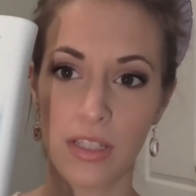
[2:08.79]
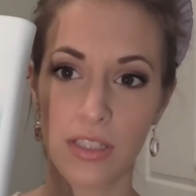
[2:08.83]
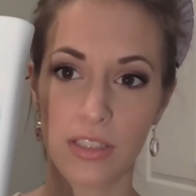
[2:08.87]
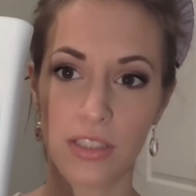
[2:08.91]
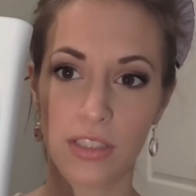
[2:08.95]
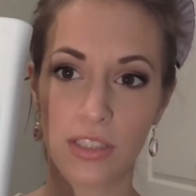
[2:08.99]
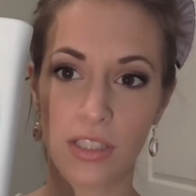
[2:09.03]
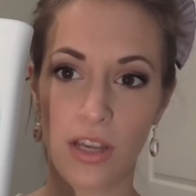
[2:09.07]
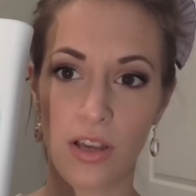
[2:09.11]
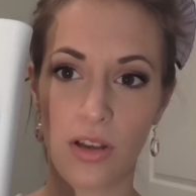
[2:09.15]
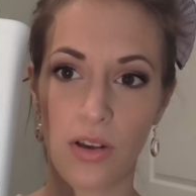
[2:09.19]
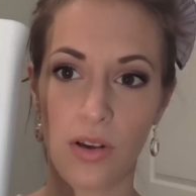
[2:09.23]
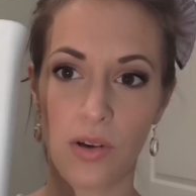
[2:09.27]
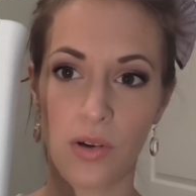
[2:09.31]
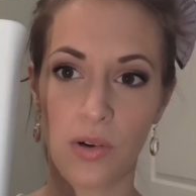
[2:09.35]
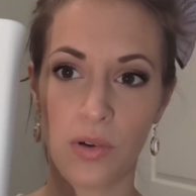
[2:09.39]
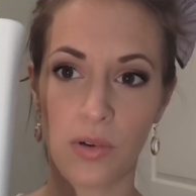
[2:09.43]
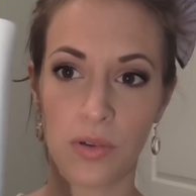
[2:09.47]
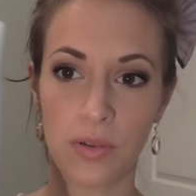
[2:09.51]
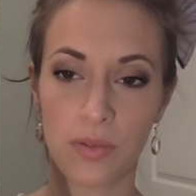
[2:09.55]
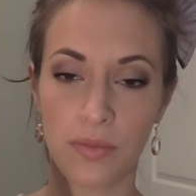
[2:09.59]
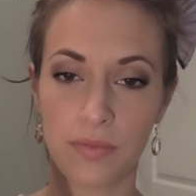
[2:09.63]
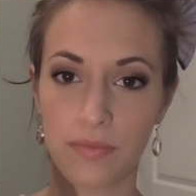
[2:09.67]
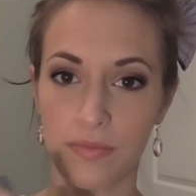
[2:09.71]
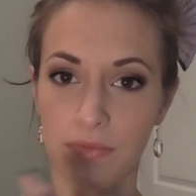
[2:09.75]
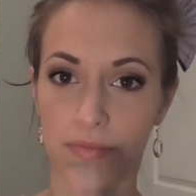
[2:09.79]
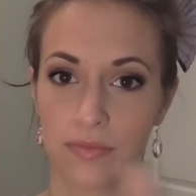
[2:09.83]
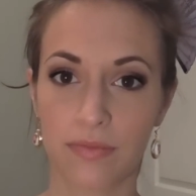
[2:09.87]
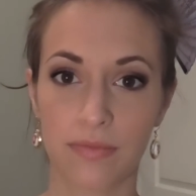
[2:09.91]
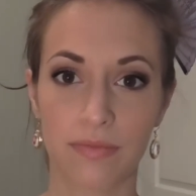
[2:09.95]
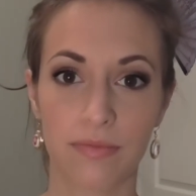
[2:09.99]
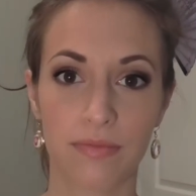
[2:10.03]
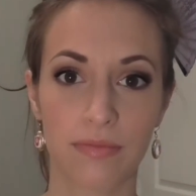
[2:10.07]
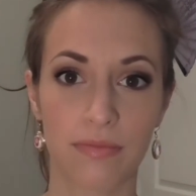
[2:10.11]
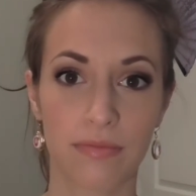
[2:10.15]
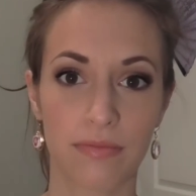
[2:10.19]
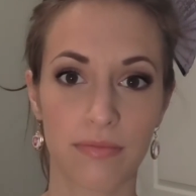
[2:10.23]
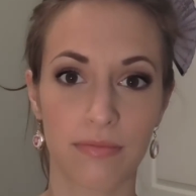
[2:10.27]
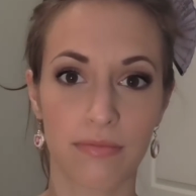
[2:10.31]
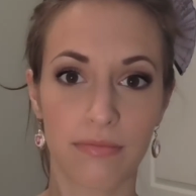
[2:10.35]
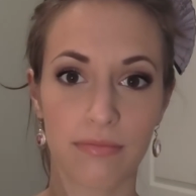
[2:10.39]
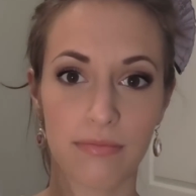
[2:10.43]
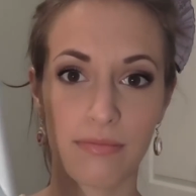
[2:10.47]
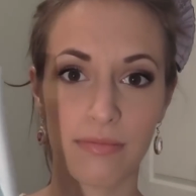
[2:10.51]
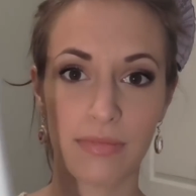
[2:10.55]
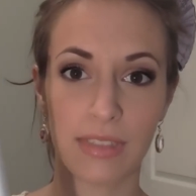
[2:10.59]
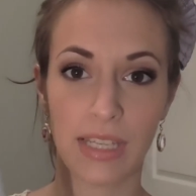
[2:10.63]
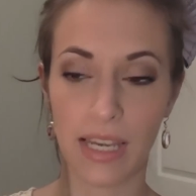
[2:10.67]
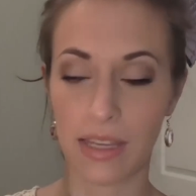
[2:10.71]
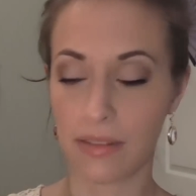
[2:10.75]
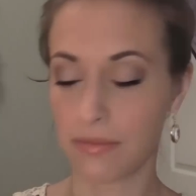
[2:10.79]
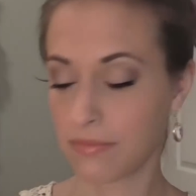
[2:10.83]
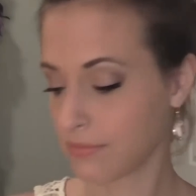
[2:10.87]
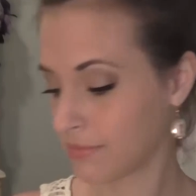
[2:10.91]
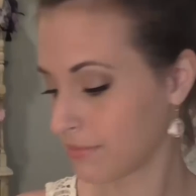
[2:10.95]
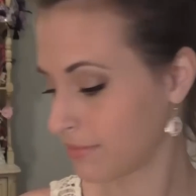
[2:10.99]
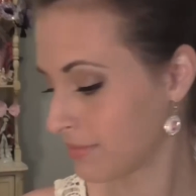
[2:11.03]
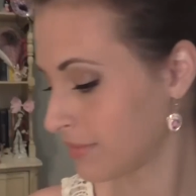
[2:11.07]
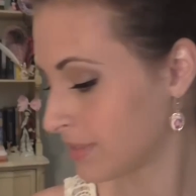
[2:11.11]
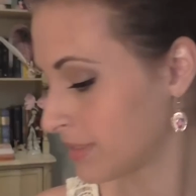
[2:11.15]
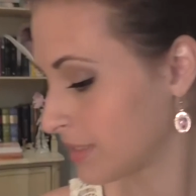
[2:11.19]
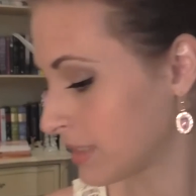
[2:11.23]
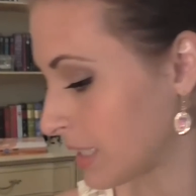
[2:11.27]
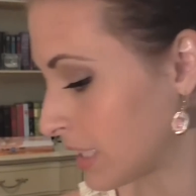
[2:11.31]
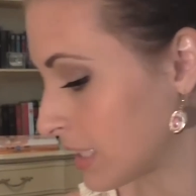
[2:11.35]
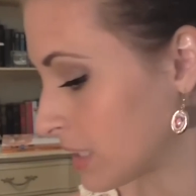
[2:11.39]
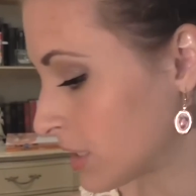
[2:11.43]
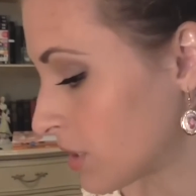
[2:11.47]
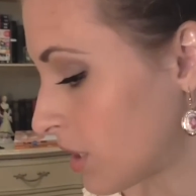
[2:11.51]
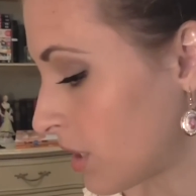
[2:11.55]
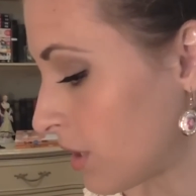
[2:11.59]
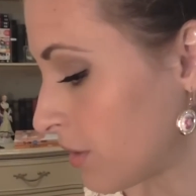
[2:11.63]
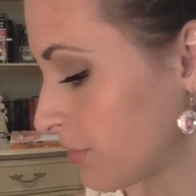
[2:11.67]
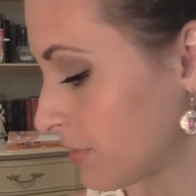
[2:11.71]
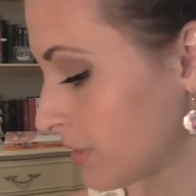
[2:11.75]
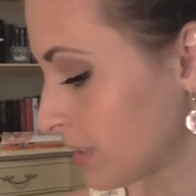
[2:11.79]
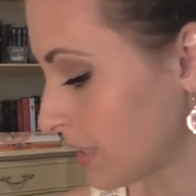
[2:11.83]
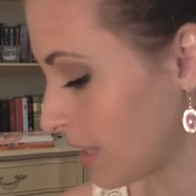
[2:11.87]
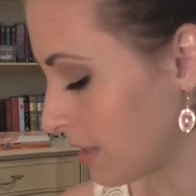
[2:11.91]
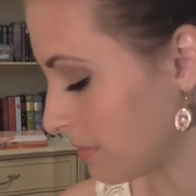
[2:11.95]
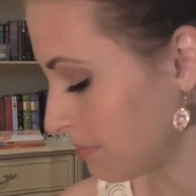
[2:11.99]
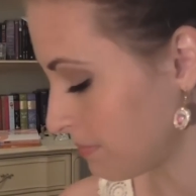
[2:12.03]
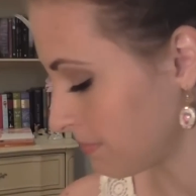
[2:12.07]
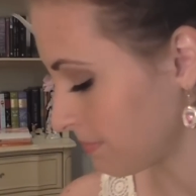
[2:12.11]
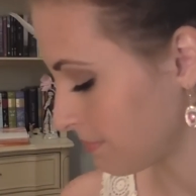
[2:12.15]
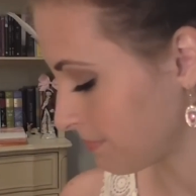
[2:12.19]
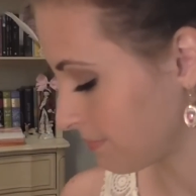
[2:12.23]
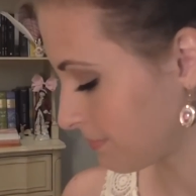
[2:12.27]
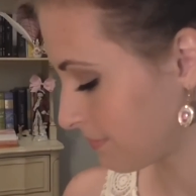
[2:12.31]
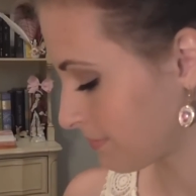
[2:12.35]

So yeah, that's all for them.